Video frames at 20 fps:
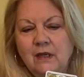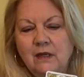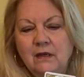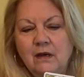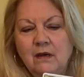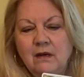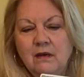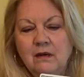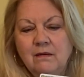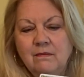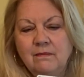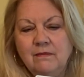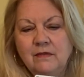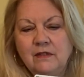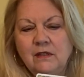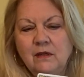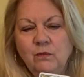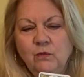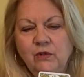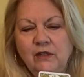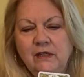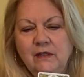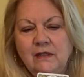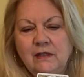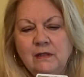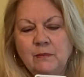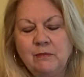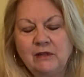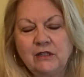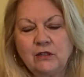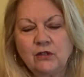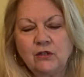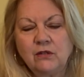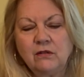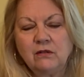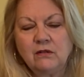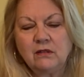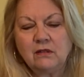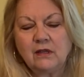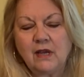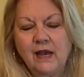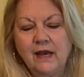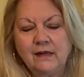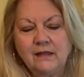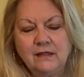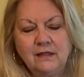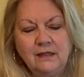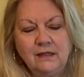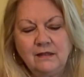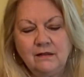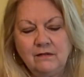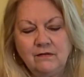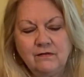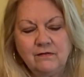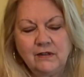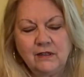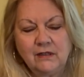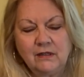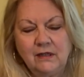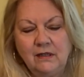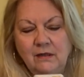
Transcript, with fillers: um, someone in this picture is acting very